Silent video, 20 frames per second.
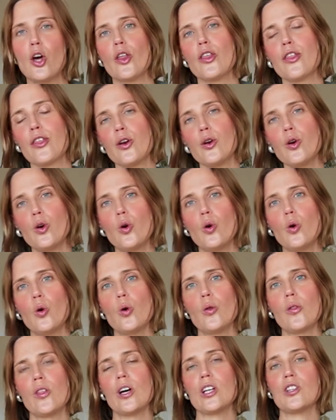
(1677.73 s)

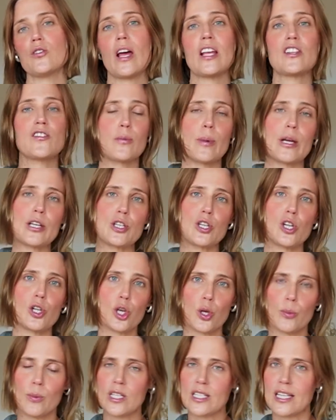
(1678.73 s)
through the Transformational
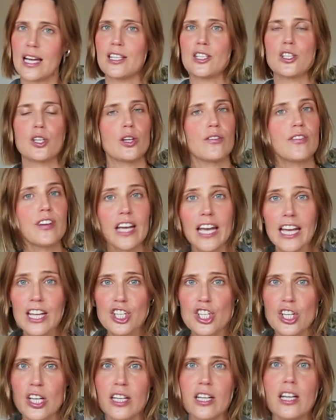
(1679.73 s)
Human Design
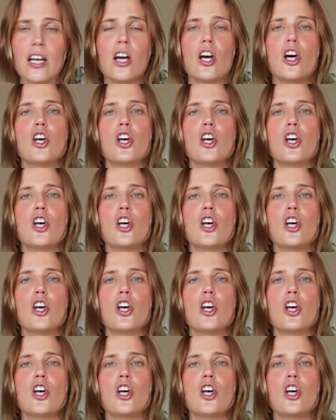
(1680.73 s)
certification.